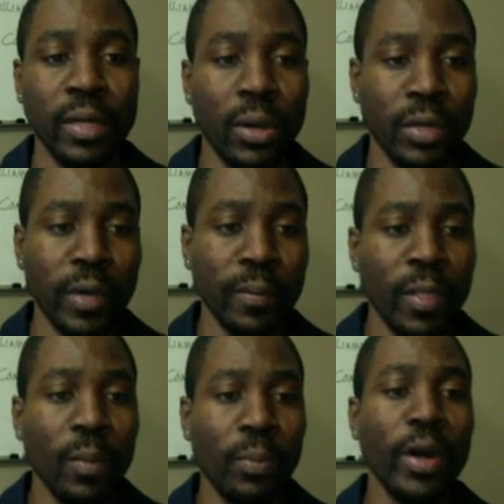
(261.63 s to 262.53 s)
Okay.
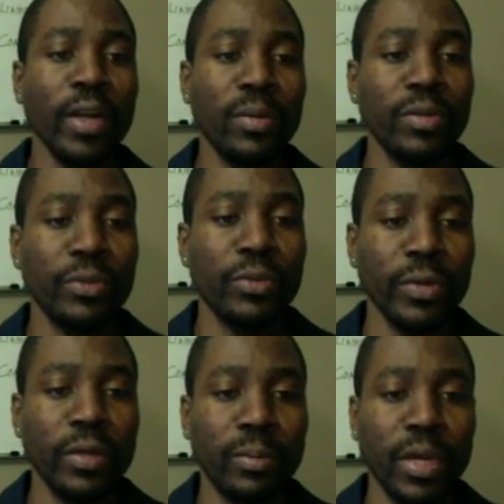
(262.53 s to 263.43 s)
Point number
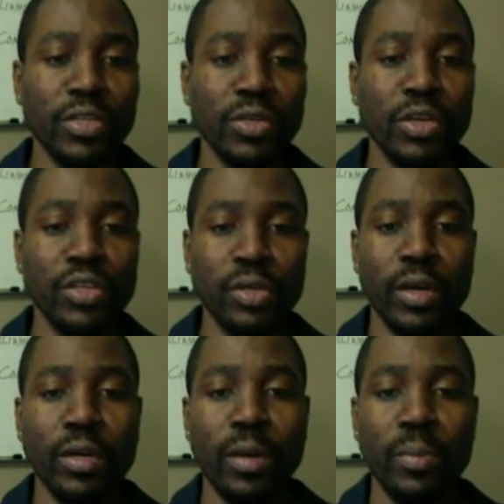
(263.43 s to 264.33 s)
3, make sure you
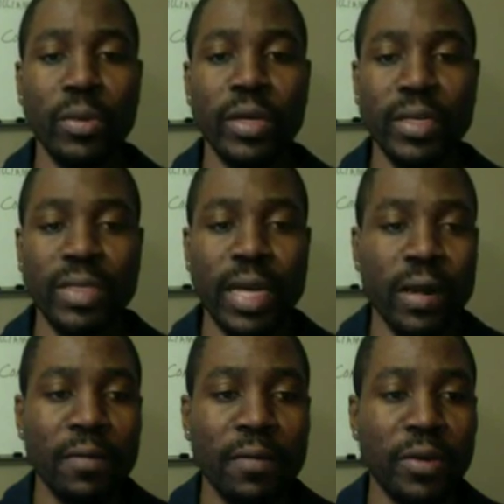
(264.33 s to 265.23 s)
join communities that
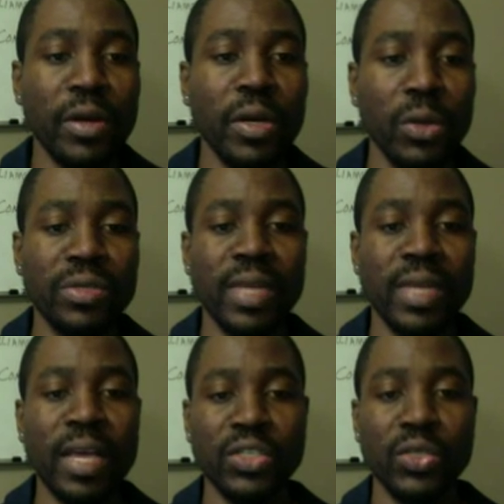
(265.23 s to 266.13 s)
are very closely
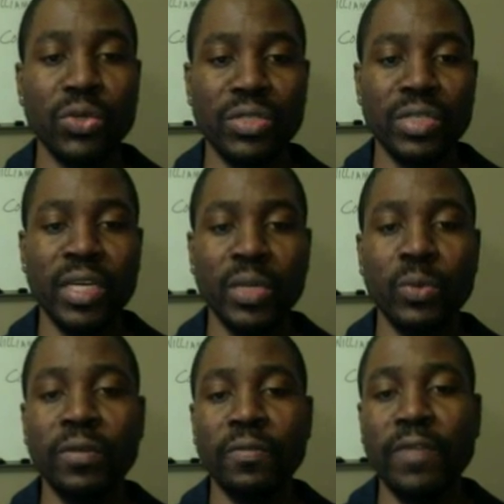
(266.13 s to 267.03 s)
associated
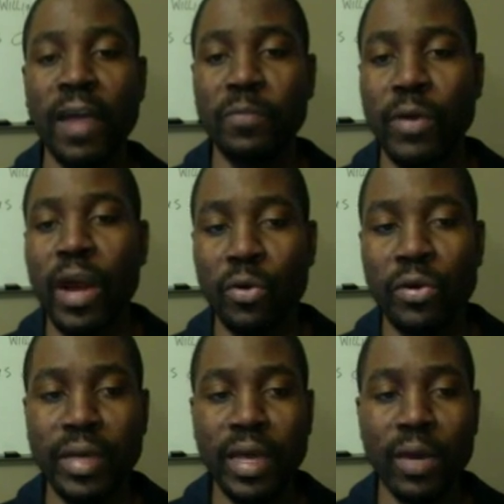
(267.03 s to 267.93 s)
with the 5
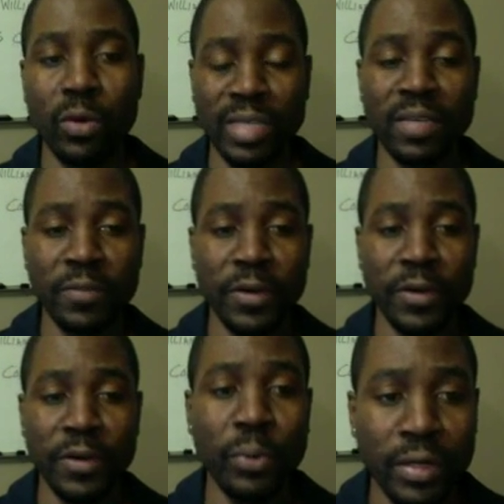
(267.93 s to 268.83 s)
primary networks. That's
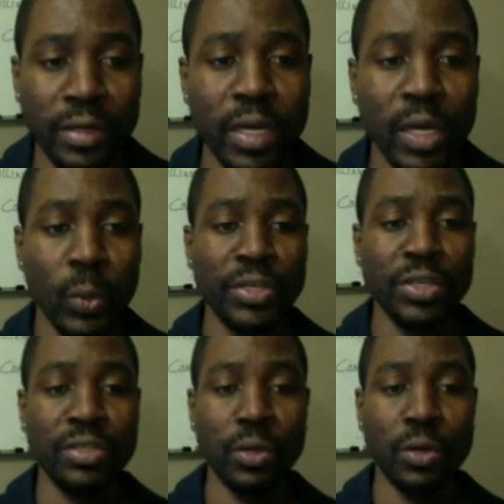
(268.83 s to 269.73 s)
very important,
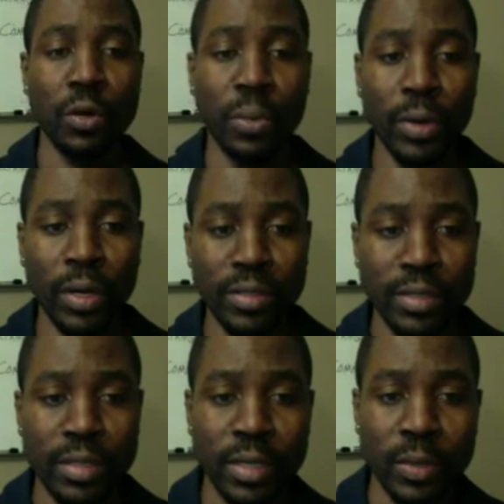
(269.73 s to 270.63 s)
which is the Google
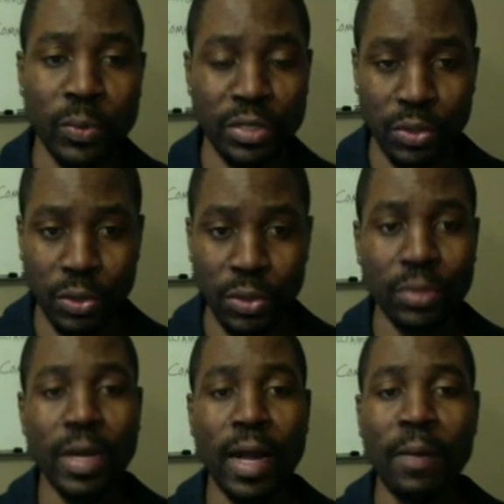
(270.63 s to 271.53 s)
Plus, which is
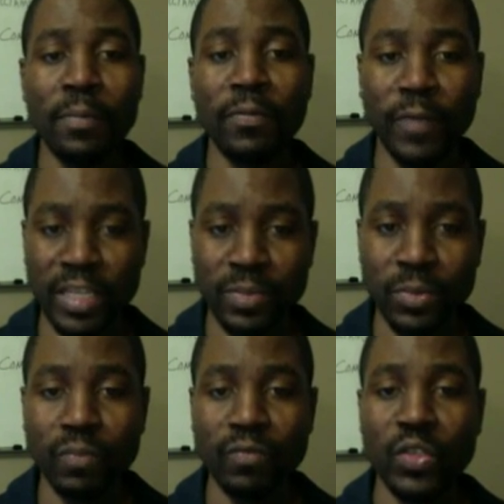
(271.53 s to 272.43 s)
Google,
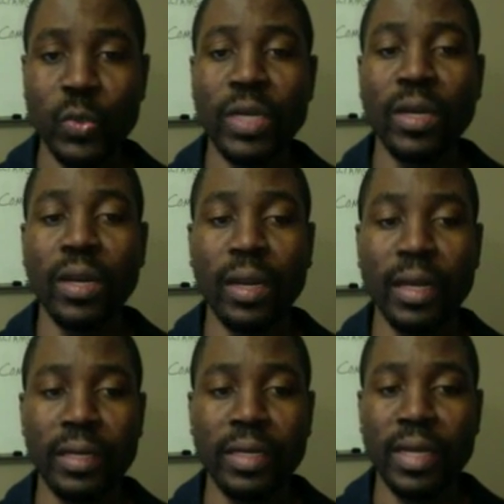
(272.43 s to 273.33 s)
Facebook, Twitter,
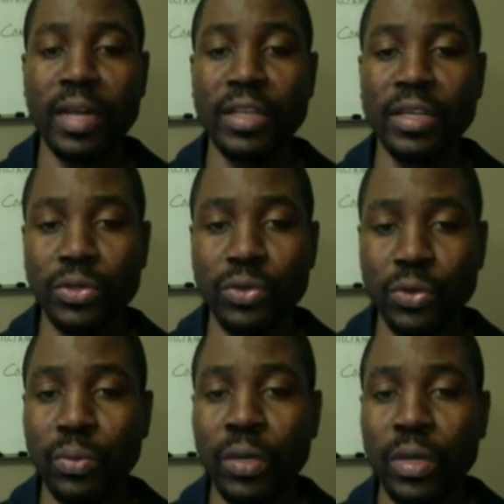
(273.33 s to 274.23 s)
LinkedIn, and
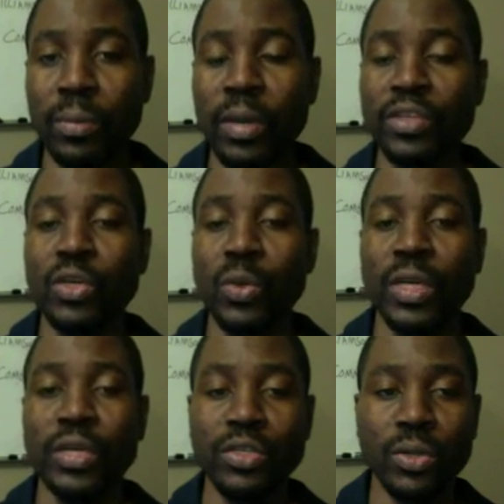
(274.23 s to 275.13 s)
YouTube. Make sure
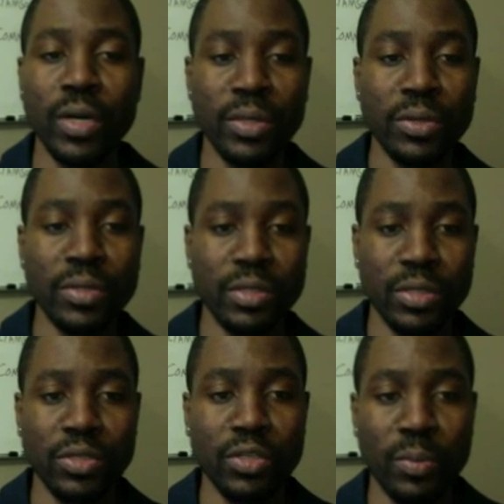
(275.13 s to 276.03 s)
when you join those
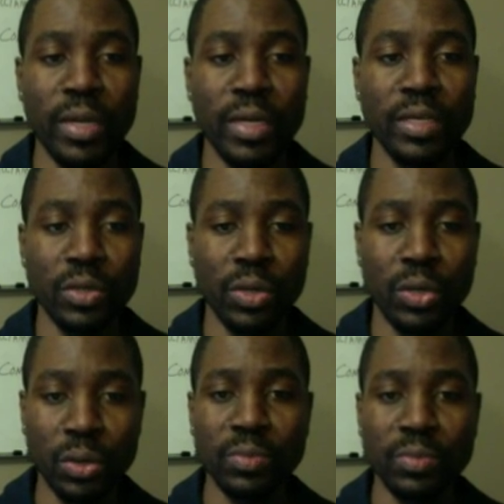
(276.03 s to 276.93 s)
communities, you
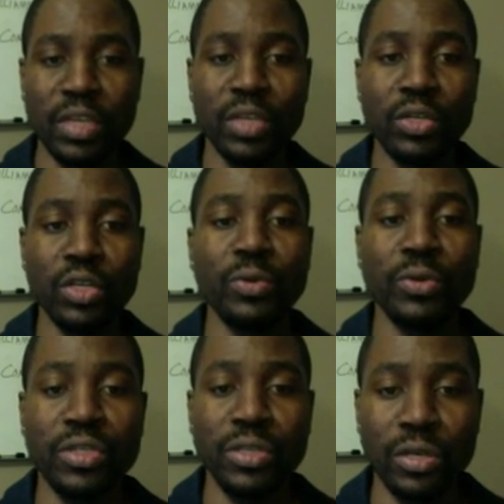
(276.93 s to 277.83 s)
do your
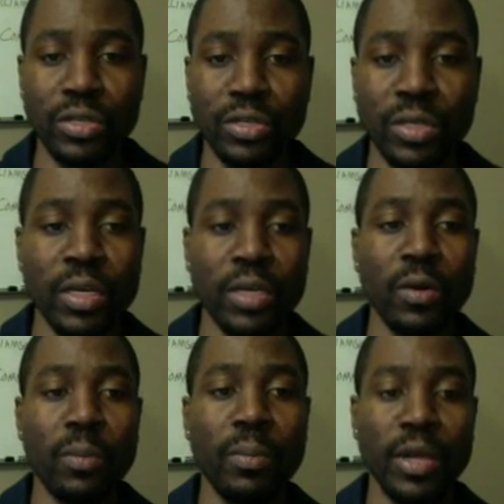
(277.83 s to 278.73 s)
research.
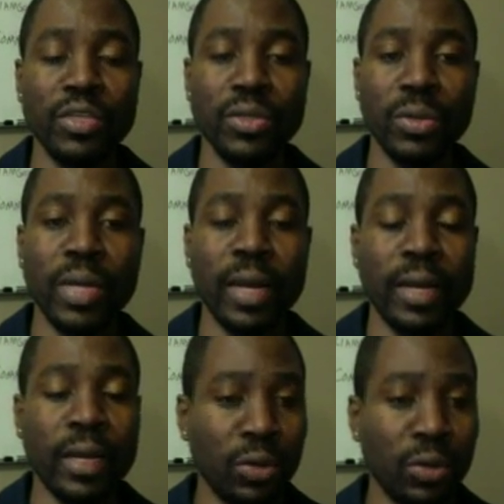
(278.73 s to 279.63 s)
Make sure that they're
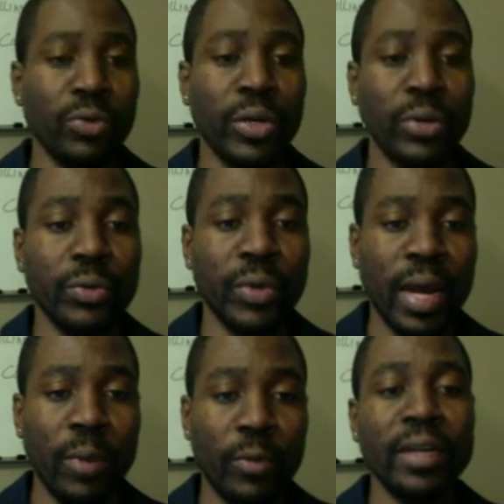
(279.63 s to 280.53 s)
closely
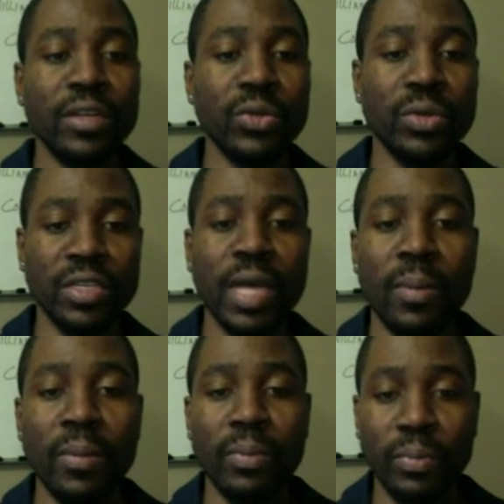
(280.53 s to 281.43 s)
related to
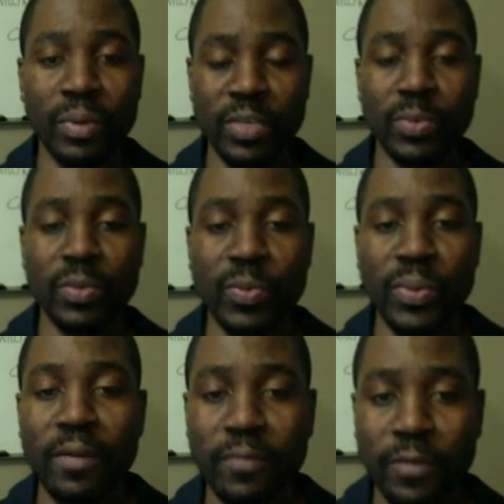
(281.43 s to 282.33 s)
this
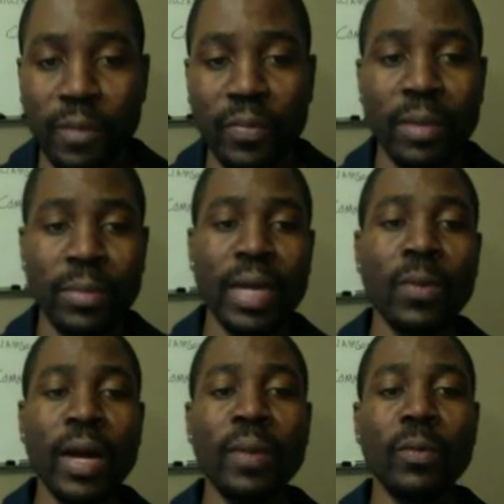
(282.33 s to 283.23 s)
platform.
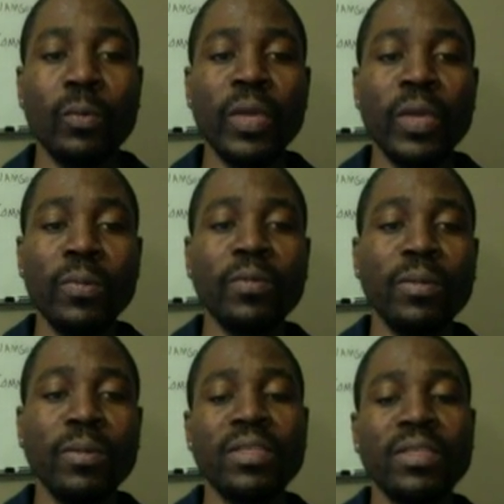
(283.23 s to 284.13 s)
Because why? People from
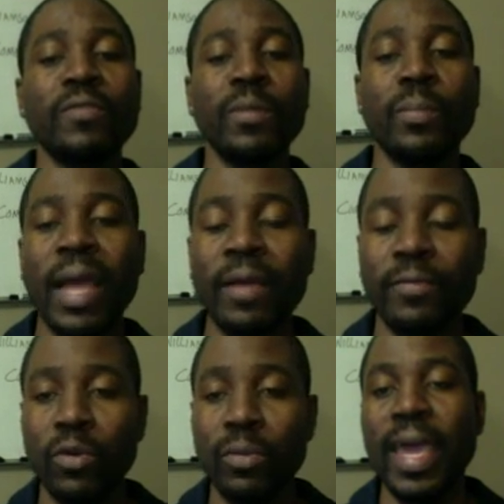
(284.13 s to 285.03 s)
these different
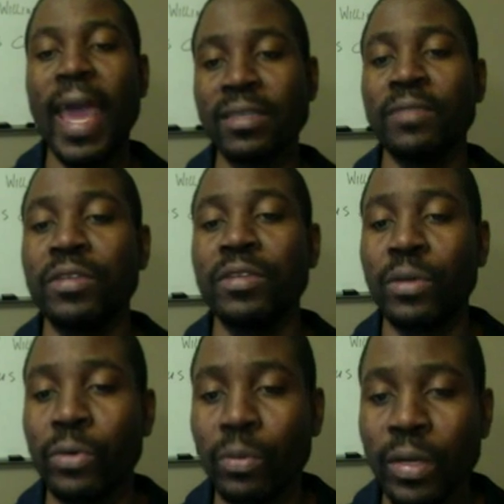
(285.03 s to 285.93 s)
platforms are going to be active
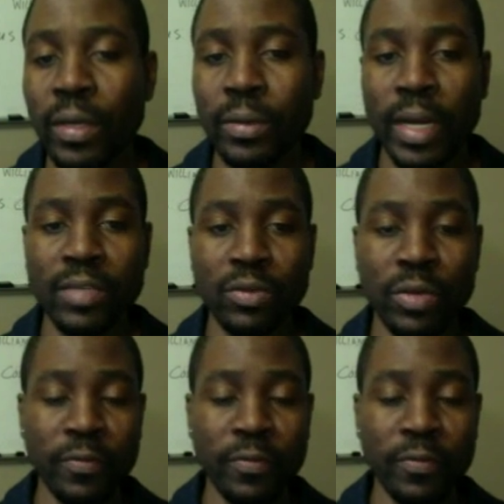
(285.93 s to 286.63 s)
in the group, right?